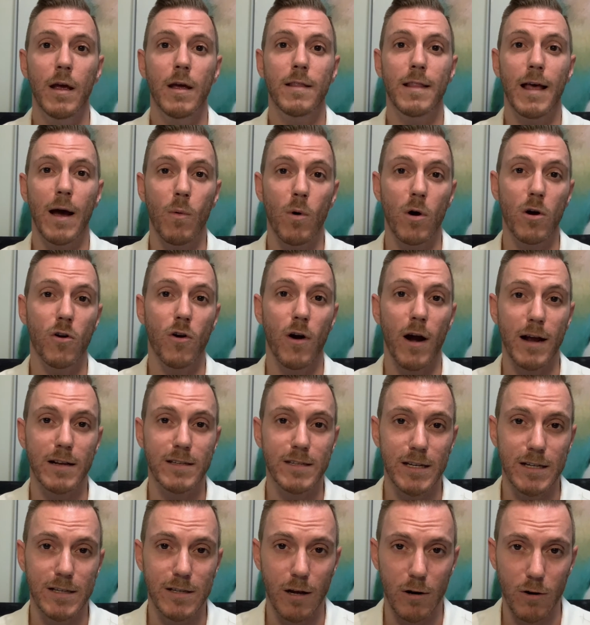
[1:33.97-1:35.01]
That one cracked
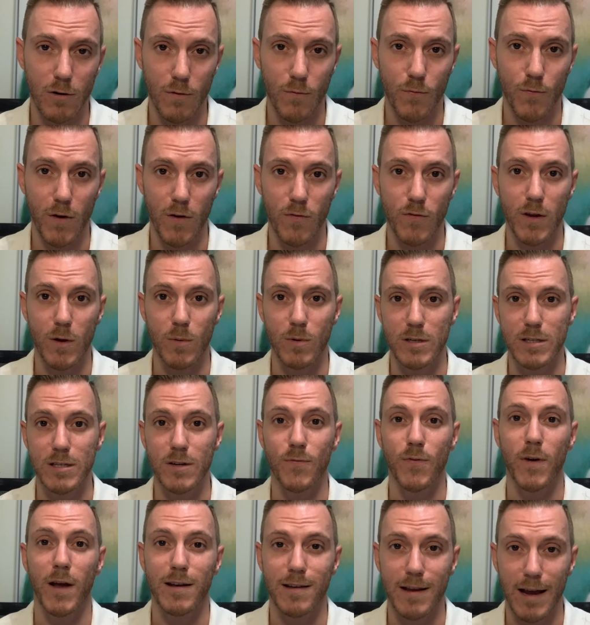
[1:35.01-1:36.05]
650, which is a
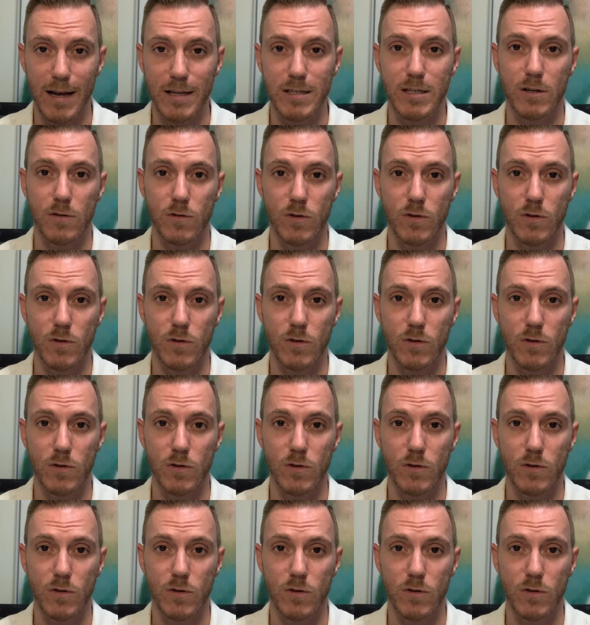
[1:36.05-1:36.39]
fantastic